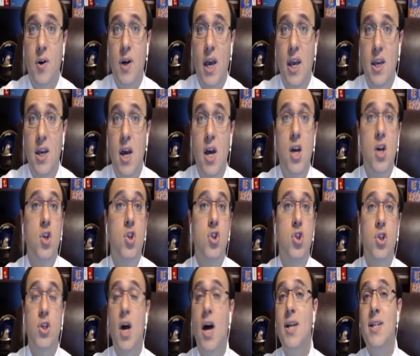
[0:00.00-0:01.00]
Okay?
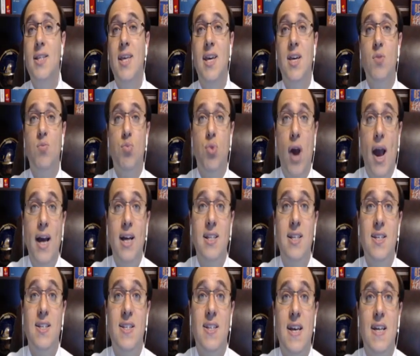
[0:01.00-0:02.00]
Do not take a
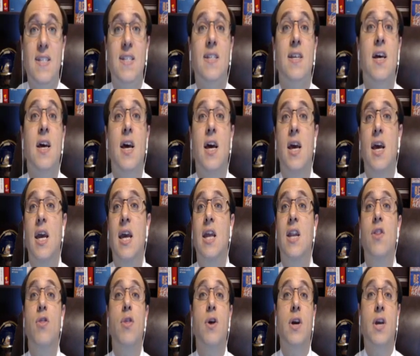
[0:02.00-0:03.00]
practice test
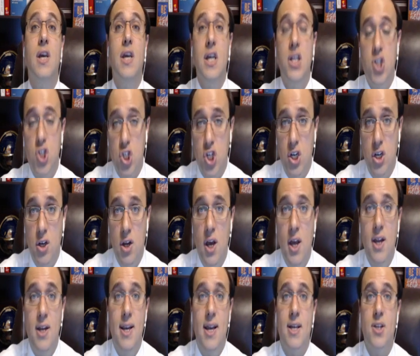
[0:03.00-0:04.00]
in the kitchen
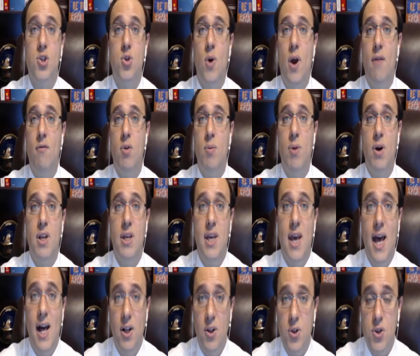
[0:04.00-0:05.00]
next to
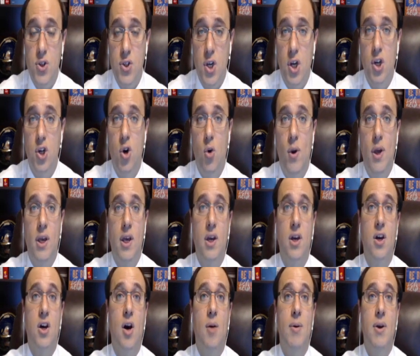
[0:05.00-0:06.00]
everybody else going
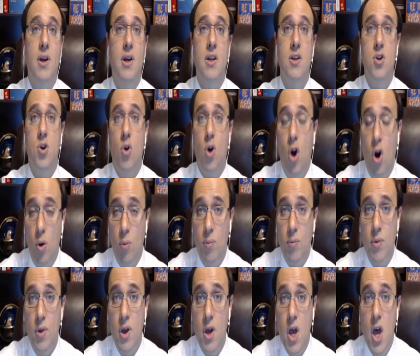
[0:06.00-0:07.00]
and coming in your home.